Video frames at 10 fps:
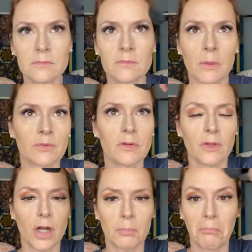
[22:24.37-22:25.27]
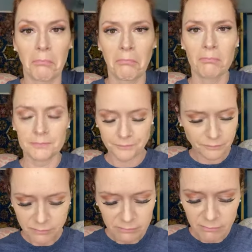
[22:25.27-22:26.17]
That was an alarm.
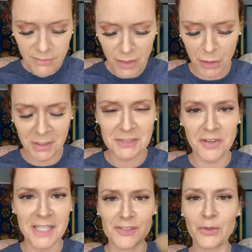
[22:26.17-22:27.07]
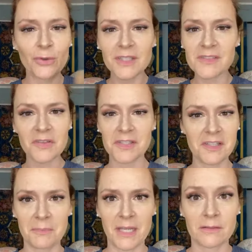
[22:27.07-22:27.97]
You know what's funny is Google doesn't listen
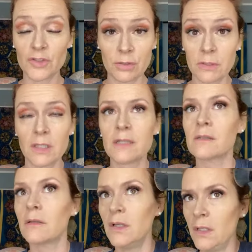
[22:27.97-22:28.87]
to me. She really doesn't.